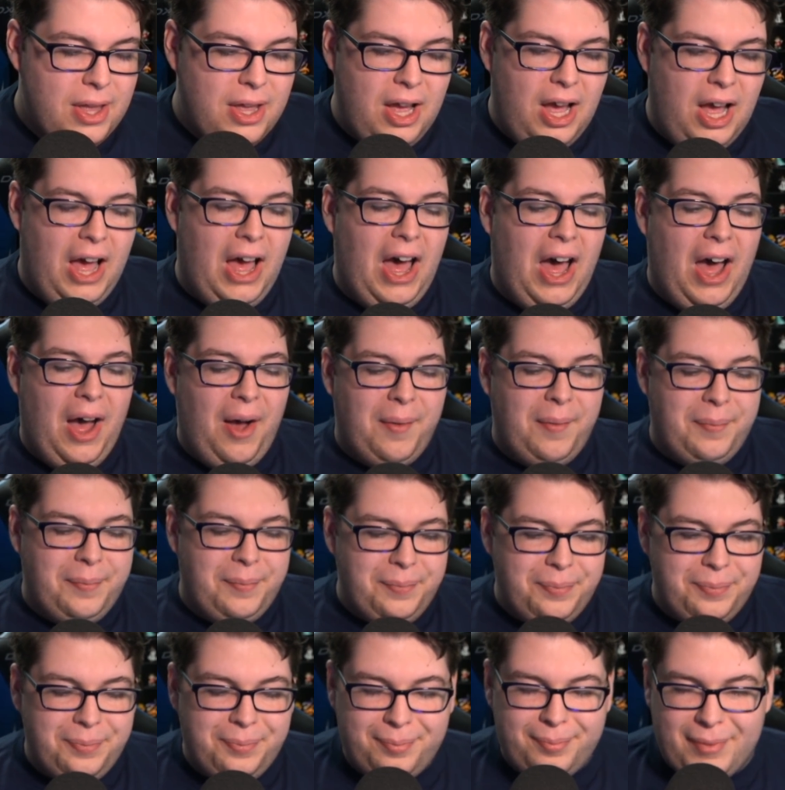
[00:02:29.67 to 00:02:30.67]
And
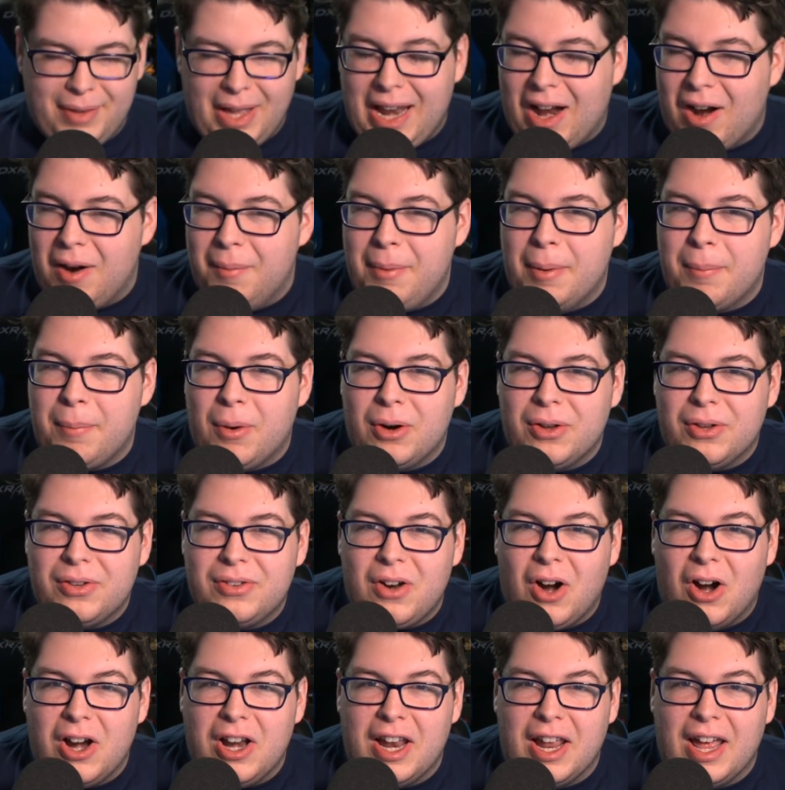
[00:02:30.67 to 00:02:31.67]
I remember
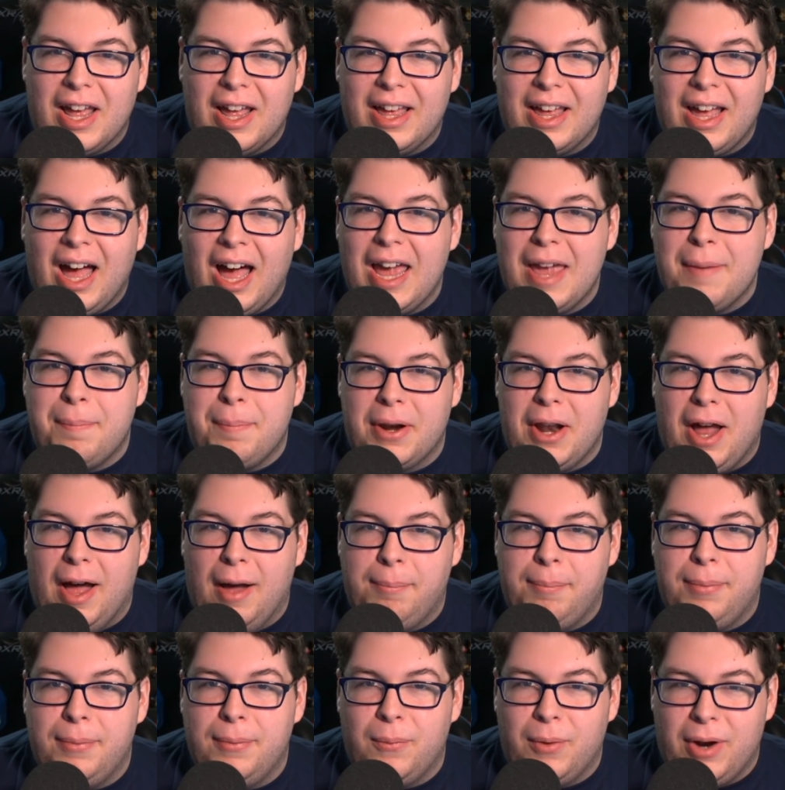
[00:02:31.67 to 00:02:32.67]
starting to hype it
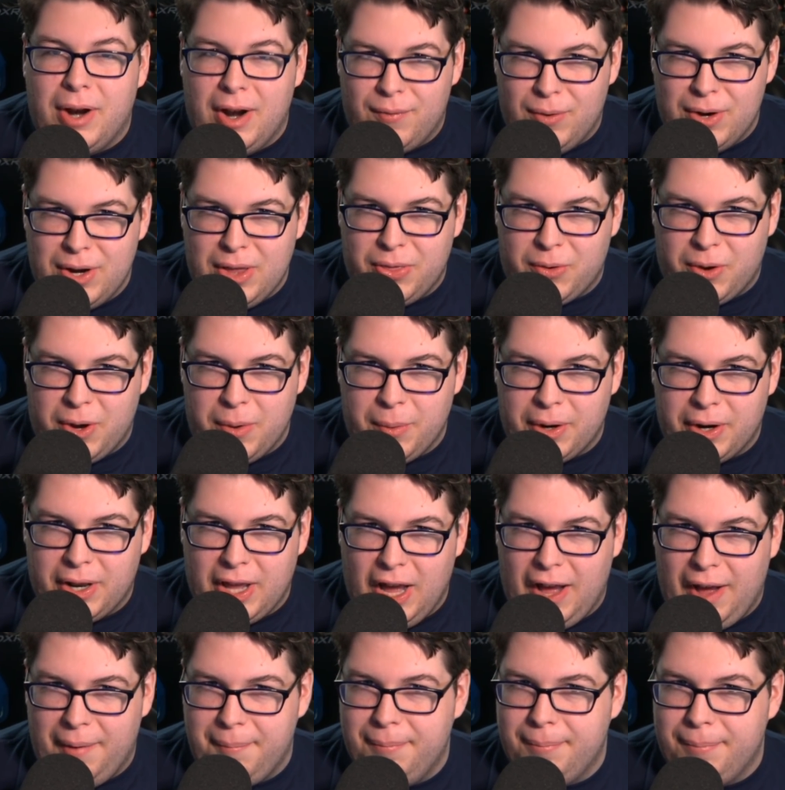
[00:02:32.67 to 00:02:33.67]
up whenever E3 would
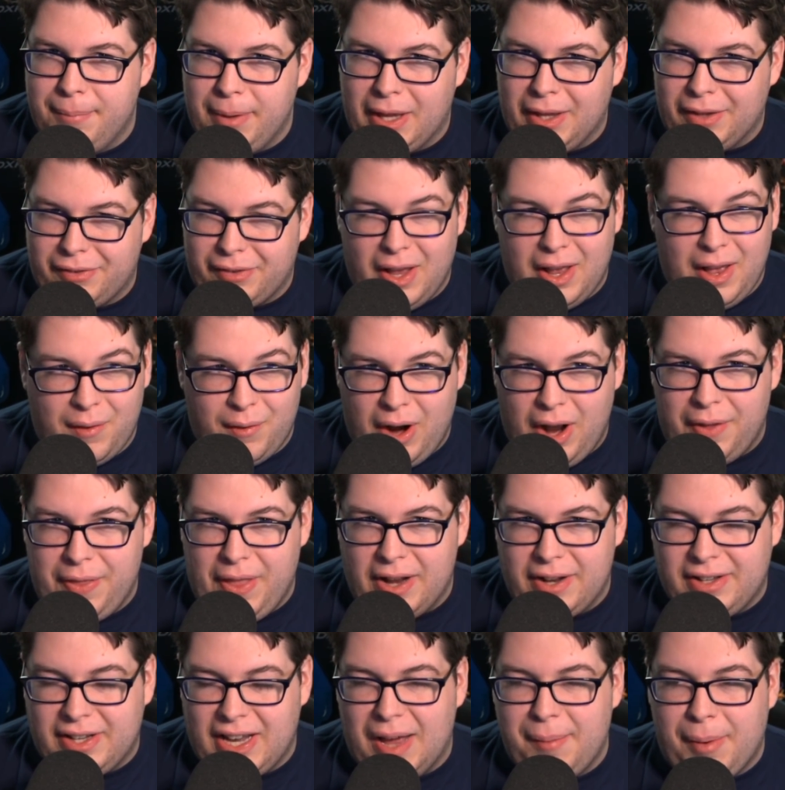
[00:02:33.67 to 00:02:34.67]
come because around
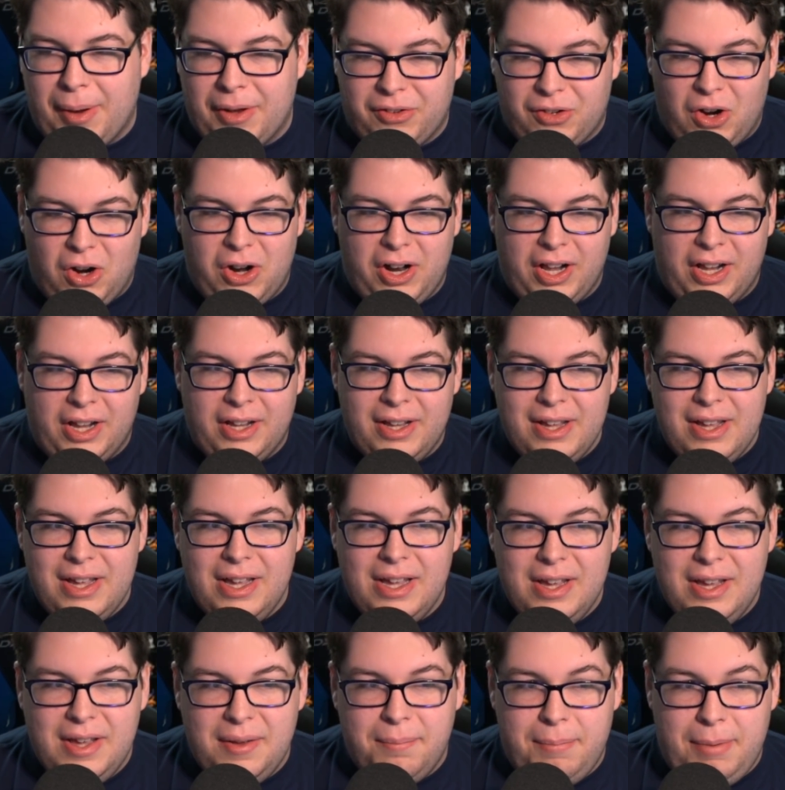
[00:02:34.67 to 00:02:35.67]
that time I started to
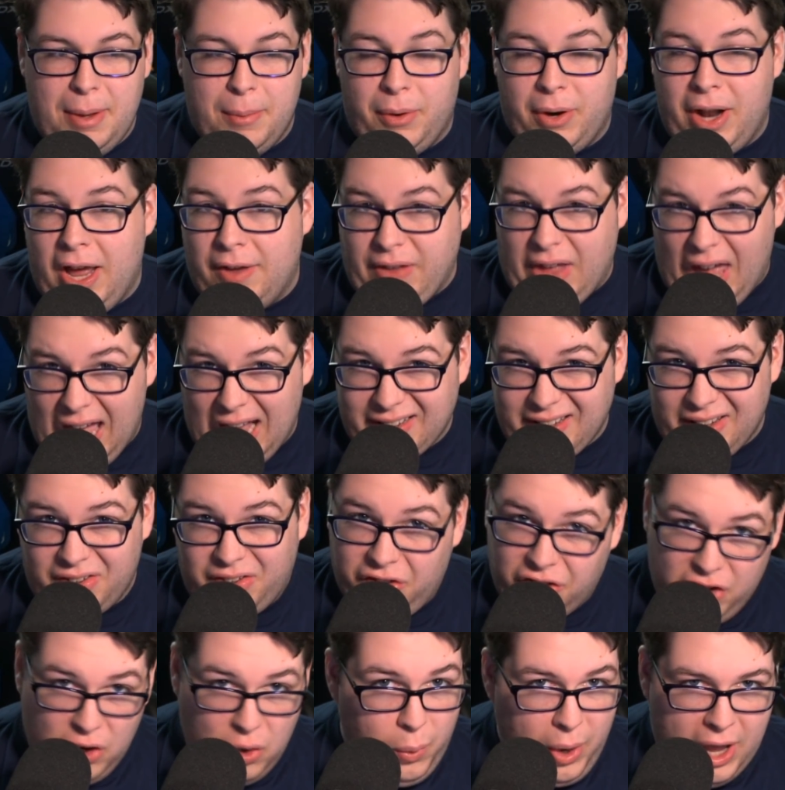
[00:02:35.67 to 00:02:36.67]
be able to have access
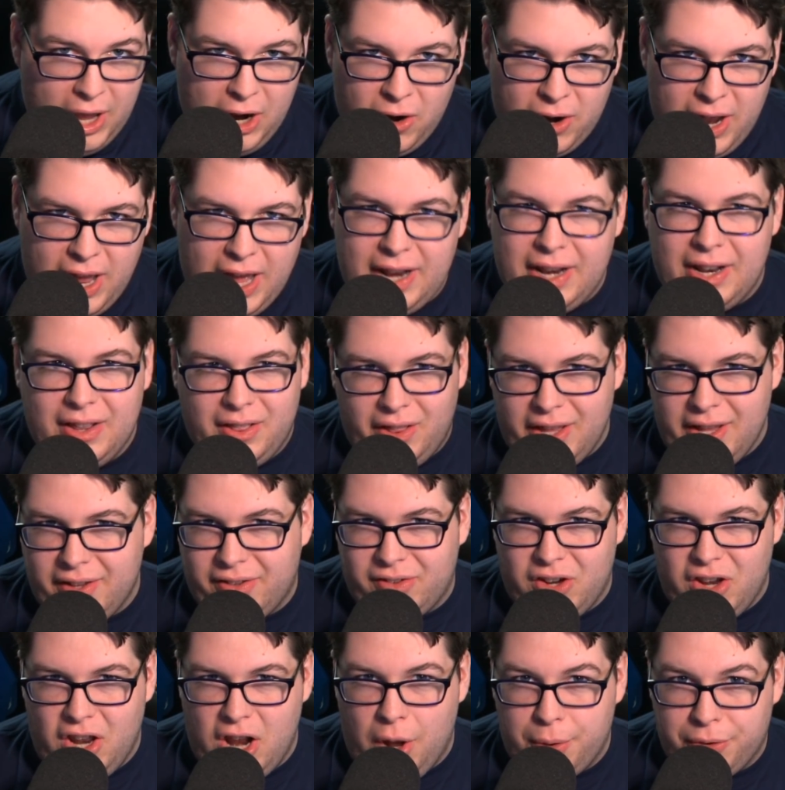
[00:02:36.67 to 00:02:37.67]
to internet, at
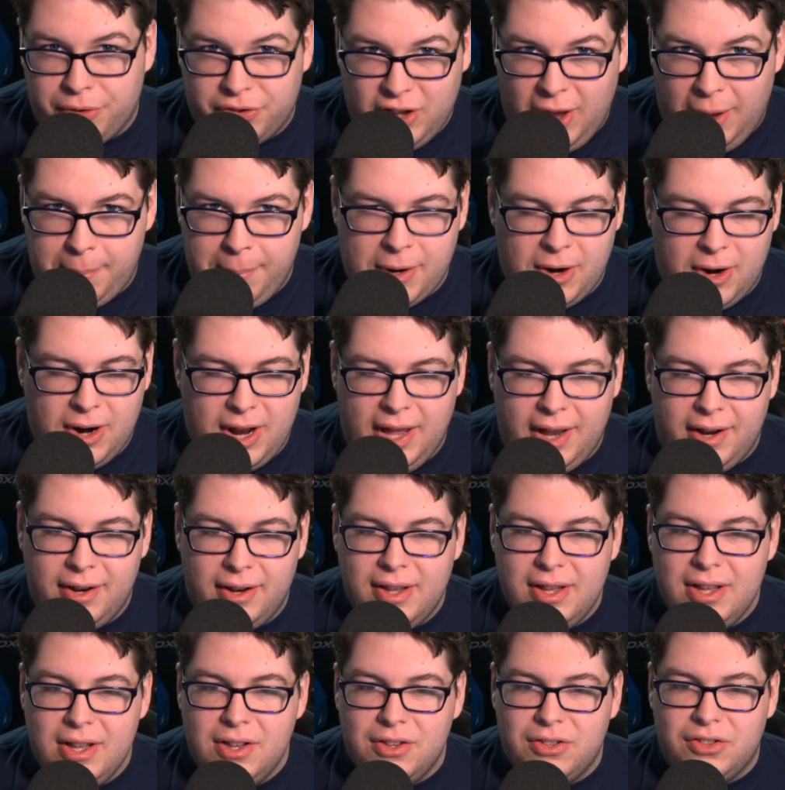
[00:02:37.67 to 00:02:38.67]
least, some internet.
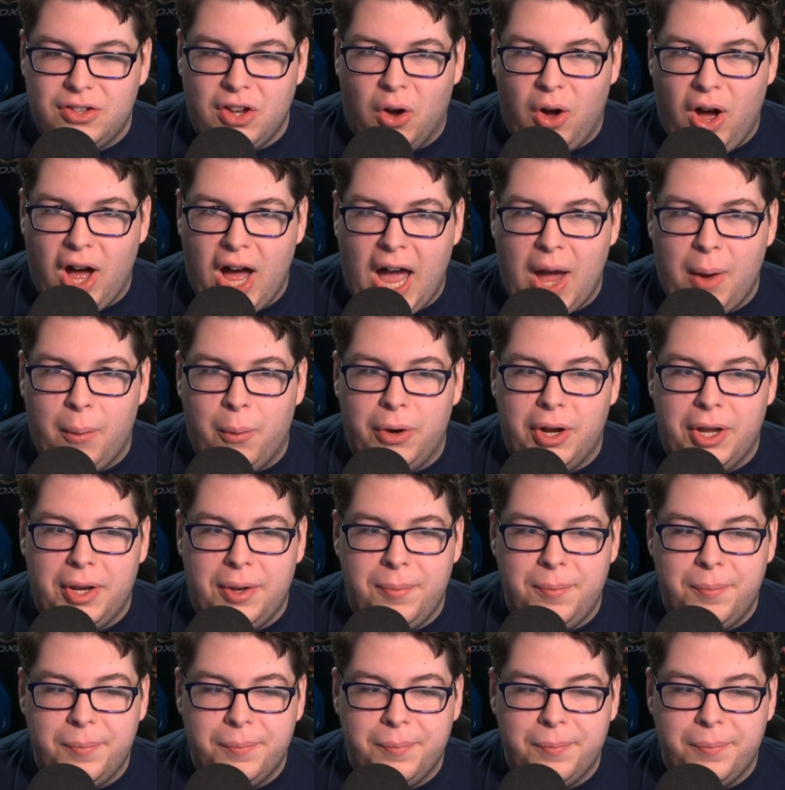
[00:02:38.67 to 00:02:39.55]
So I would